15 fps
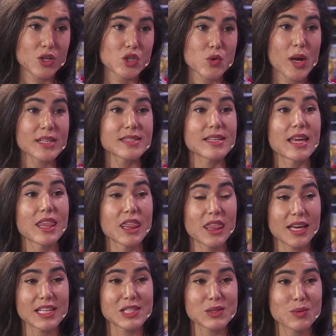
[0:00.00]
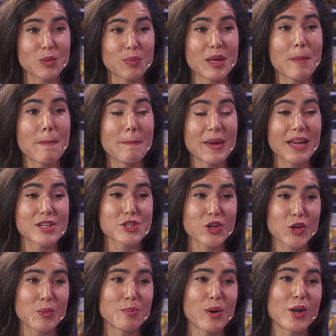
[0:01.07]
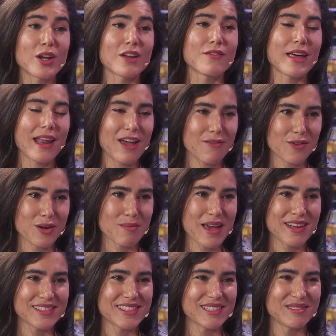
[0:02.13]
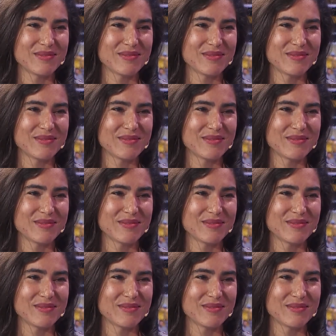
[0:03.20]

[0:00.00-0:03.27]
Trucks like this will be a major component of that effort, Madison.